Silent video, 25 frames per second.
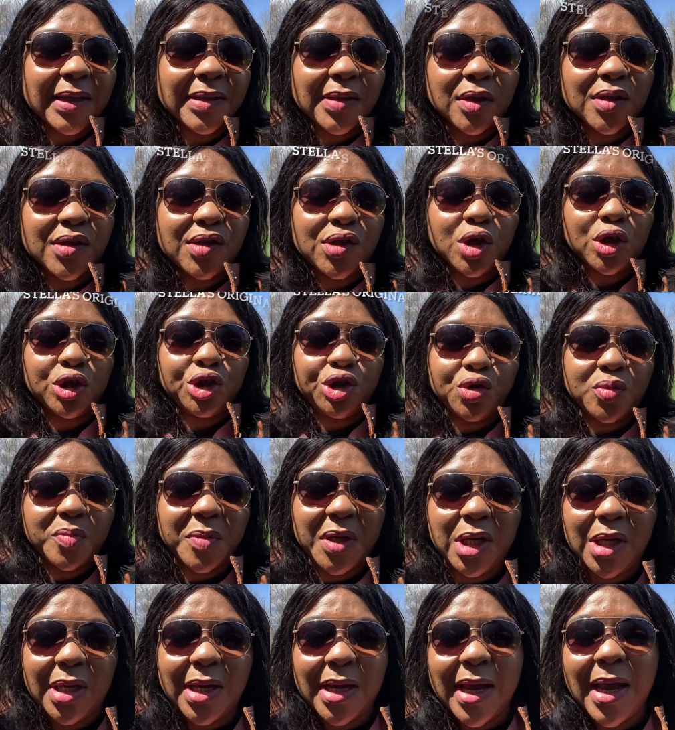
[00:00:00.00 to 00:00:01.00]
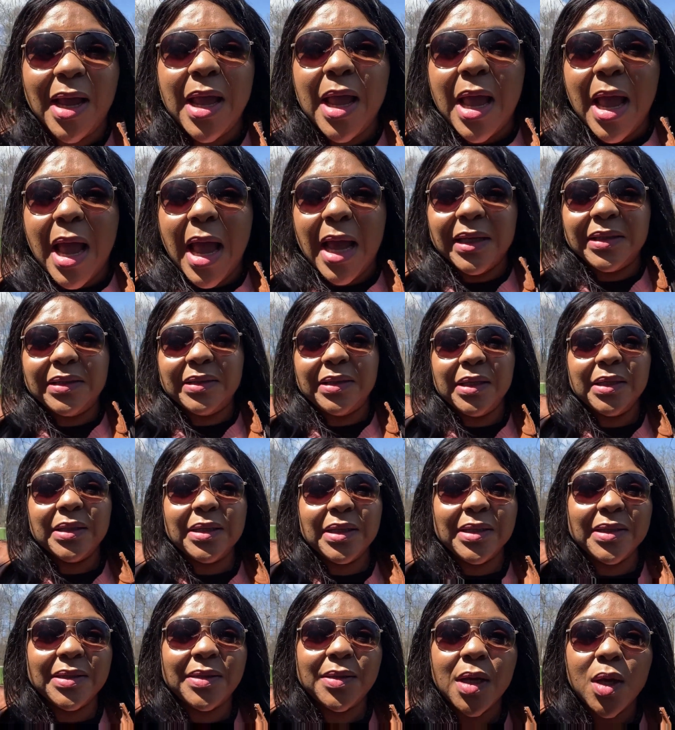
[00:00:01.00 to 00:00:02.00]
on social media, I see
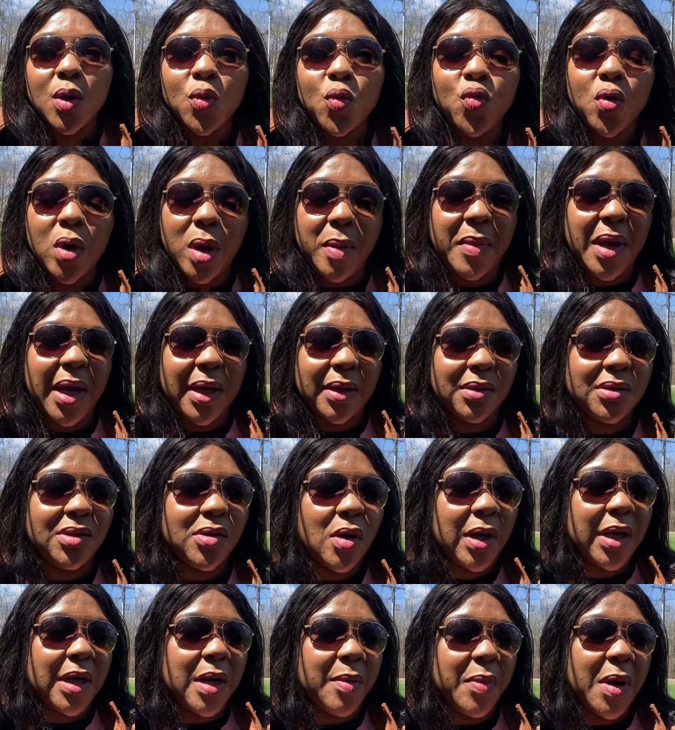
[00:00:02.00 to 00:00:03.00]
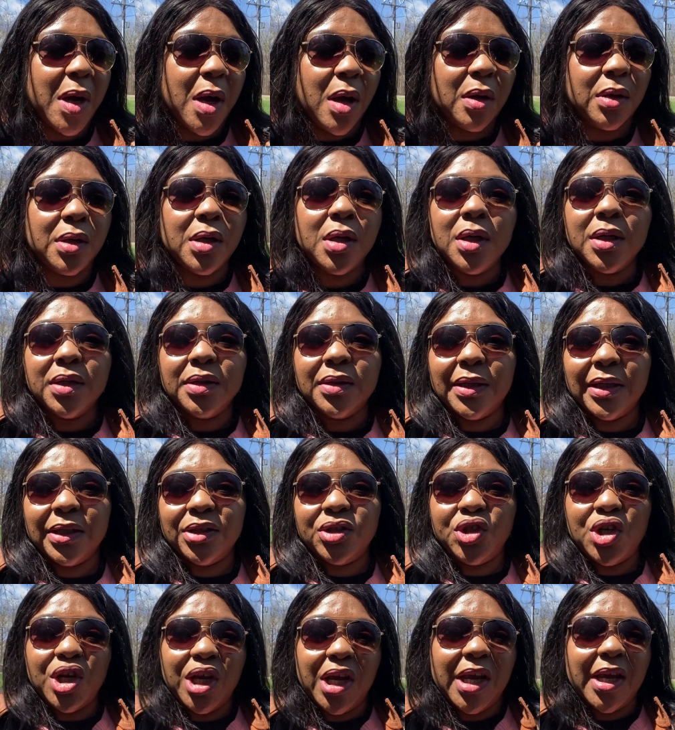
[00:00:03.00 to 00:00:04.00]
these women talking about the
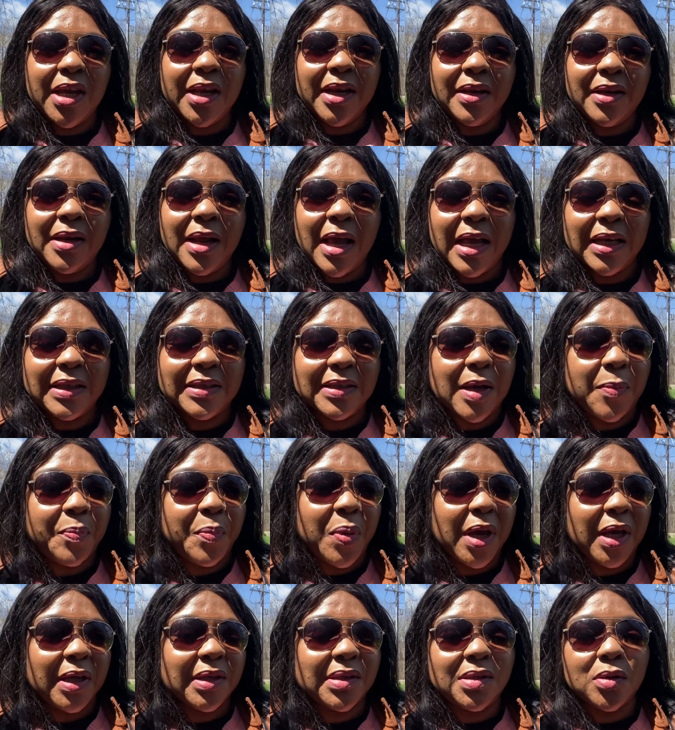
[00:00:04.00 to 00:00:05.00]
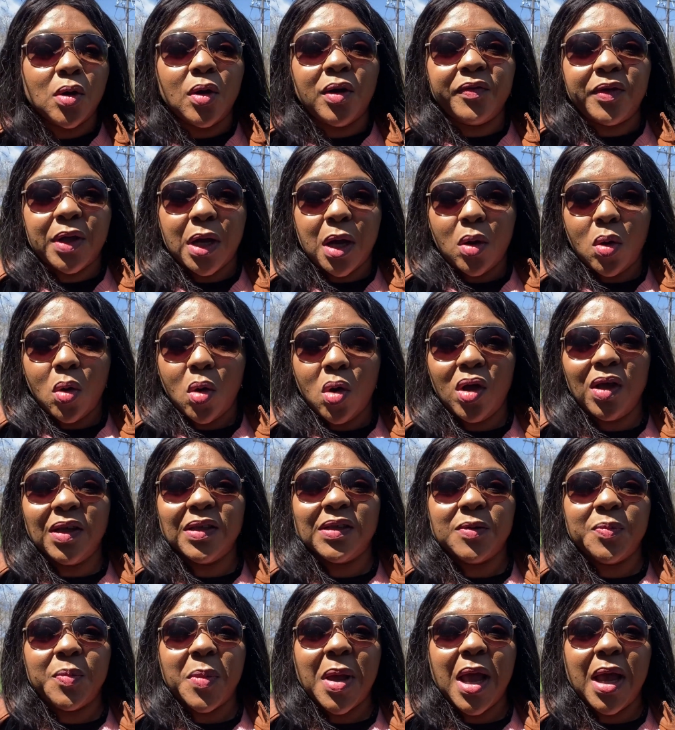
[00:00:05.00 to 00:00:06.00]
cheating escapades of their
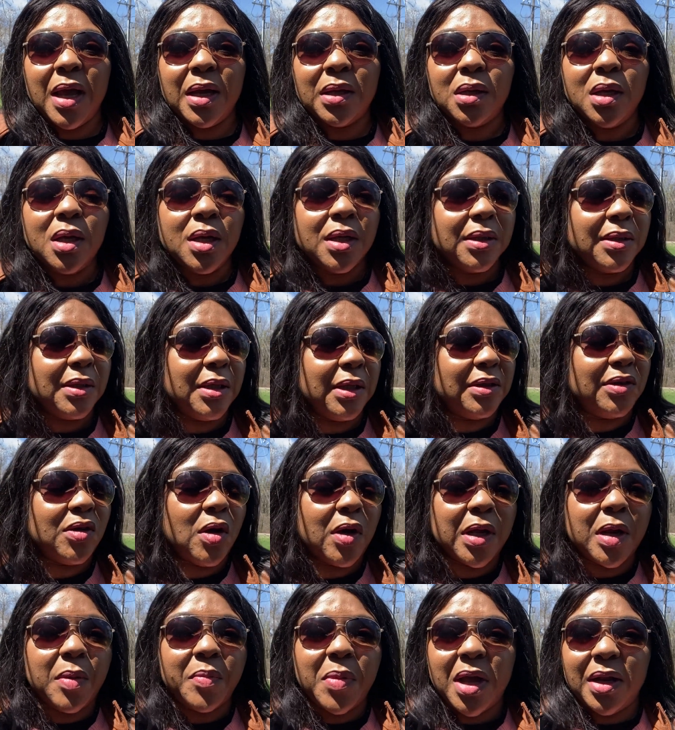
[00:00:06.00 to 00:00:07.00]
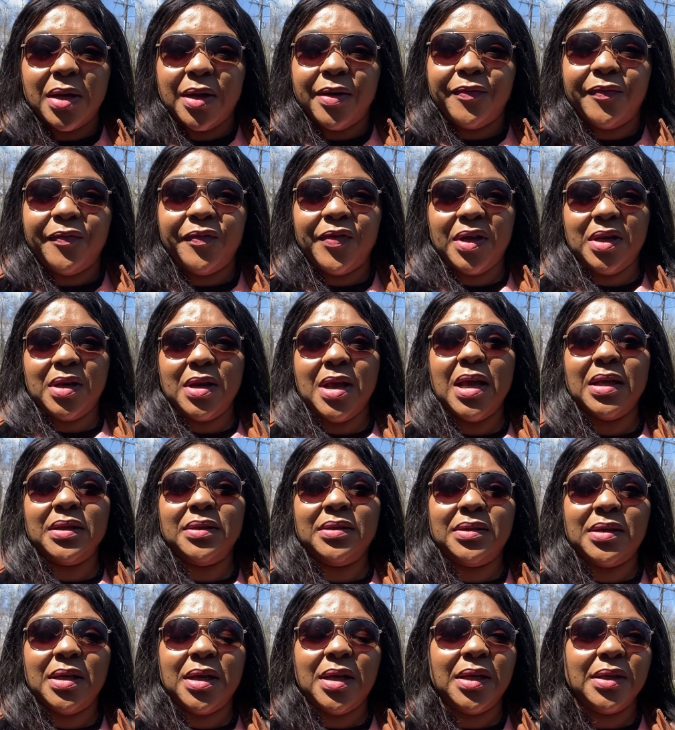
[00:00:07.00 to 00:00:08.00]
husband. They're talking about their
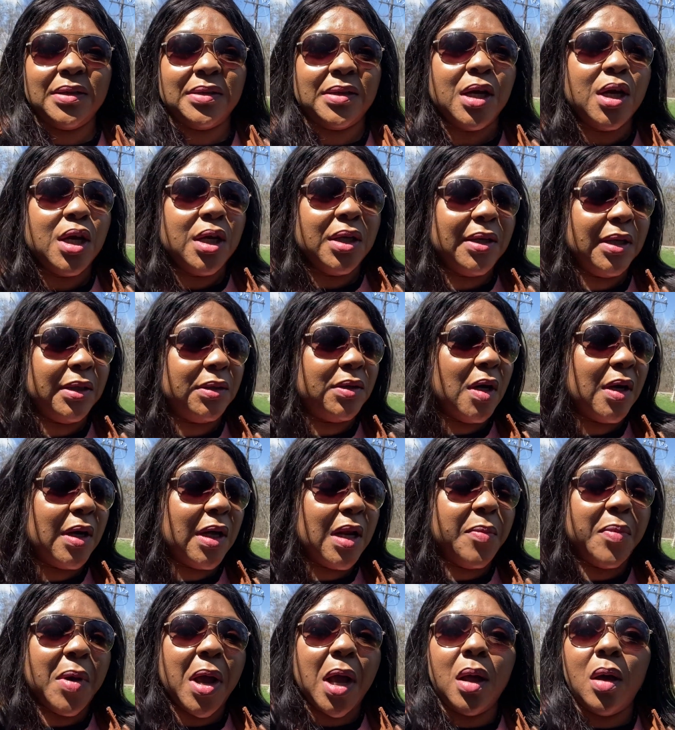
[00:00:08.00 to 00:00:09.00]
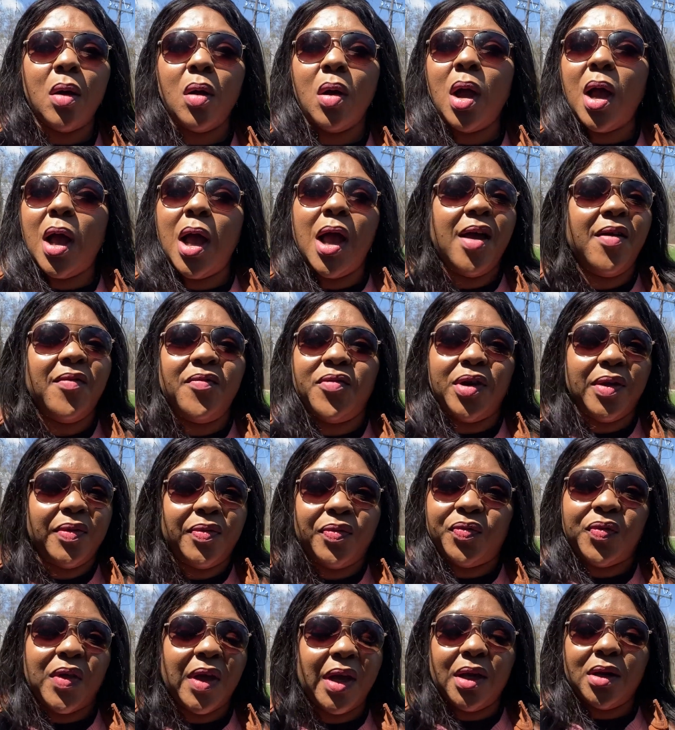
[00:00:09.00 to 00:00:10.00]
finances. They're talking about
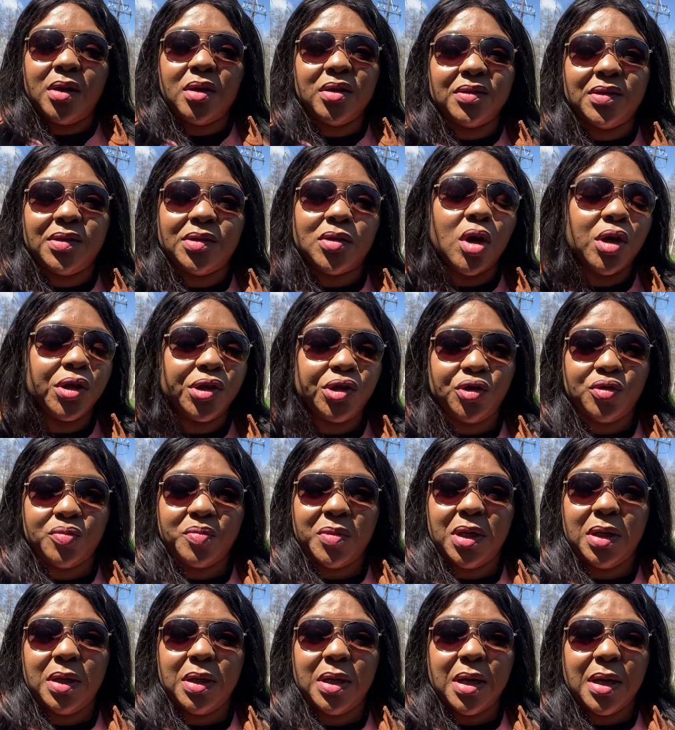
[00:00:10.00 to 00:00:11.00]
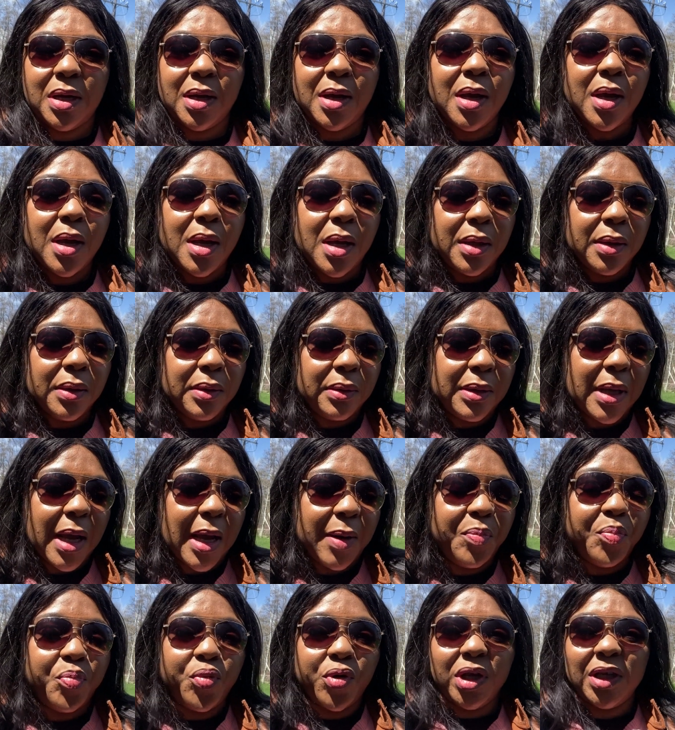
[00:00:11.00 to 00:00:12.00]
everything on social media.
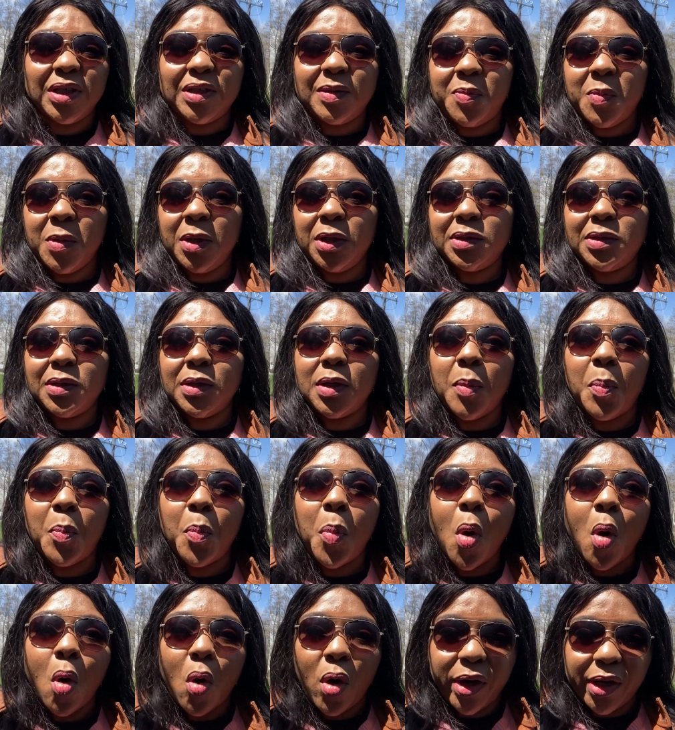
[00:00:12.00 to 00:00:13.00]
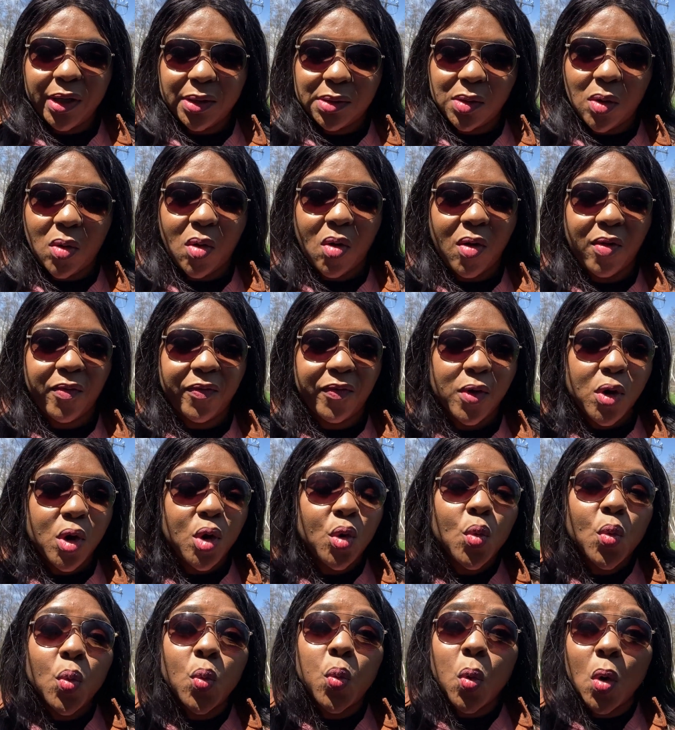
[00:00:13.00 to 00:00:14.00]
That brings me to the point of
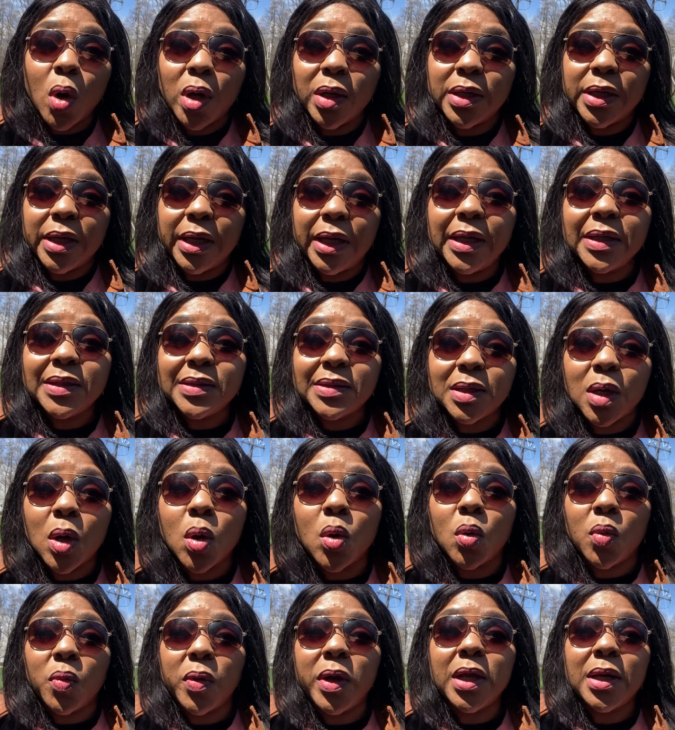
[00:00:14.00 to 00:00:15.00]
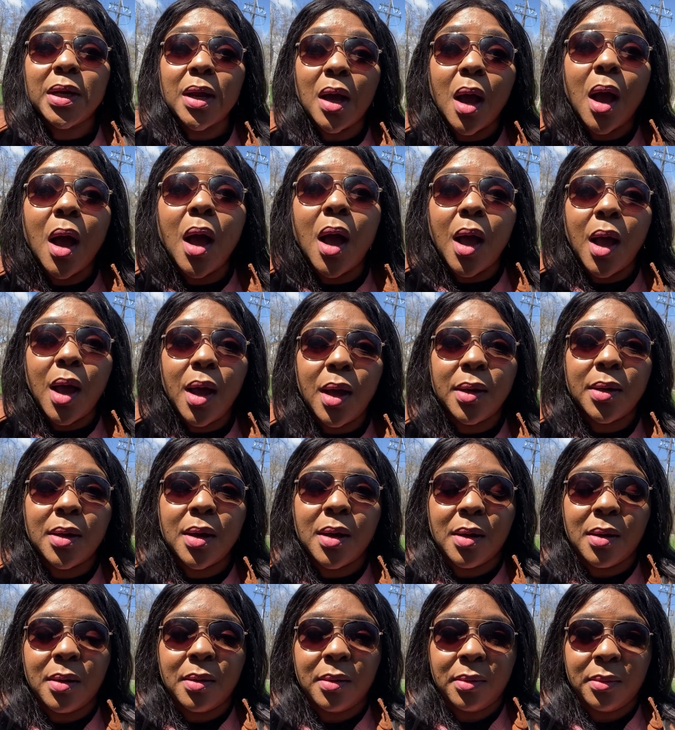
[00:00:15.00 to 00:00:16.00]
what is going
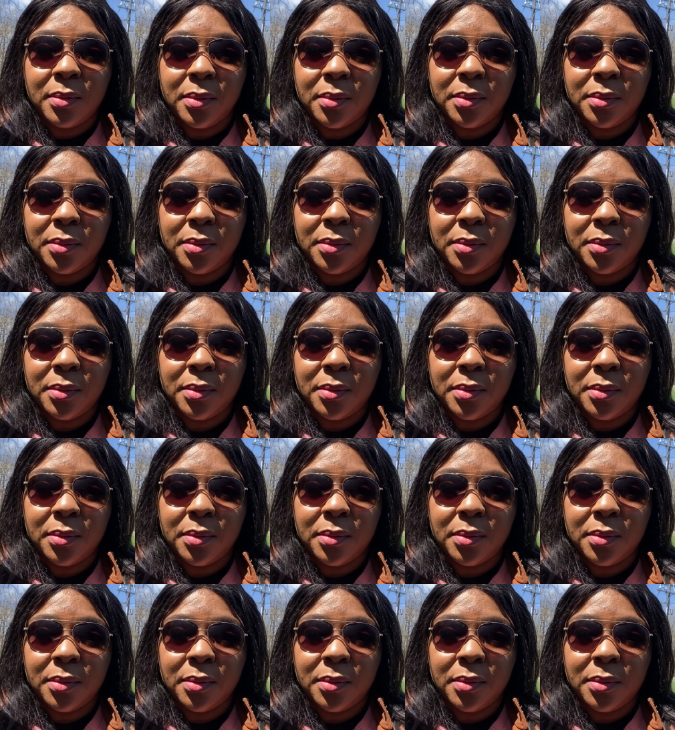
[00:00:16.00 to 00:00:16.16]
on.